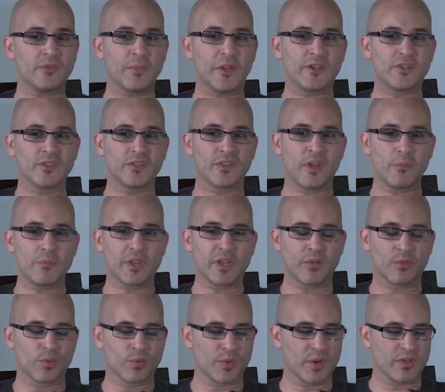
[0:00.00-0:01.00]
mentioned
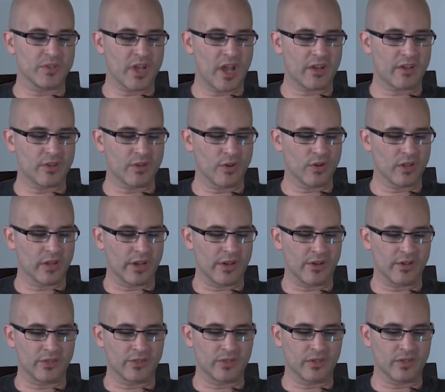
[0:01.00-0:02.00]
something when we were talking
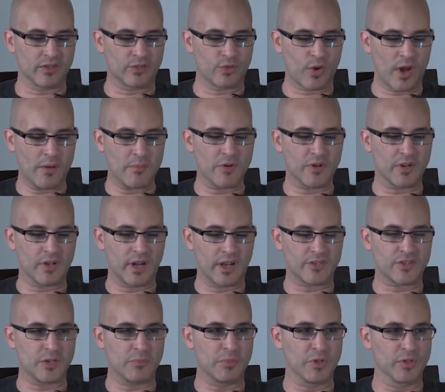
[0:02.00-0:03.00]
earlier is, is Kramer can
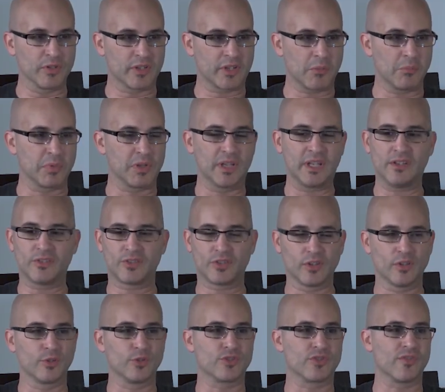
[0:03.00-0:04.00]
actually build a complete
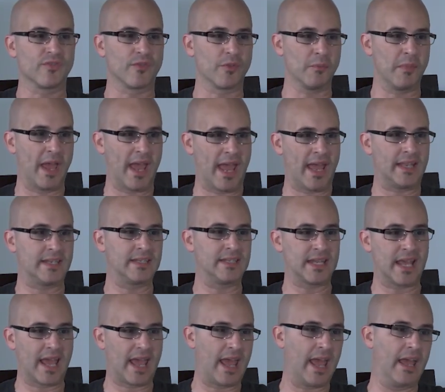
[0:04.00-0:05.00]
solution from end
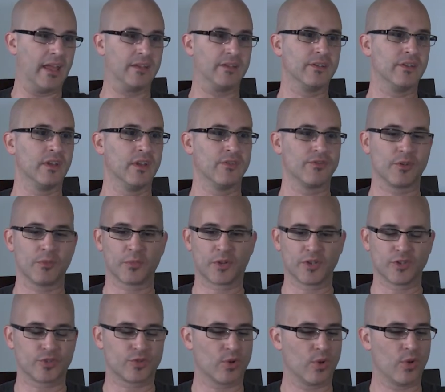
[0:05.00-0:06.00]
to end, from
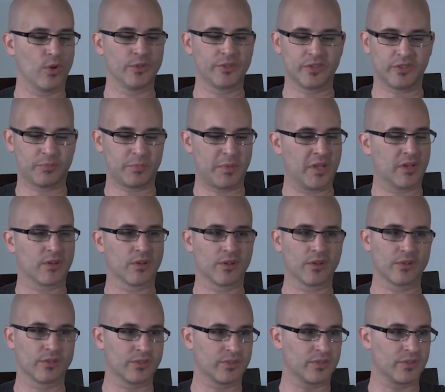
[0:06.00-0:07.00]
control to
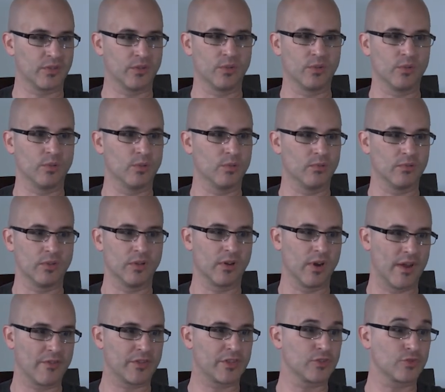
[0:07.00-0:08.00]
speakers to, you know,
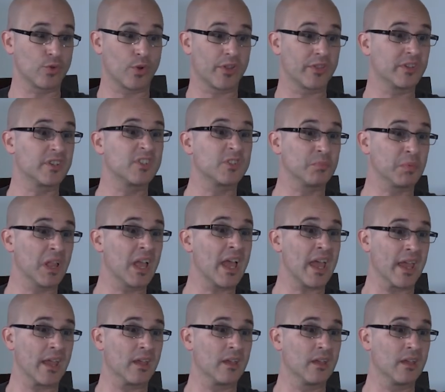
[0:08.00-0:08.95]
everything short of the display.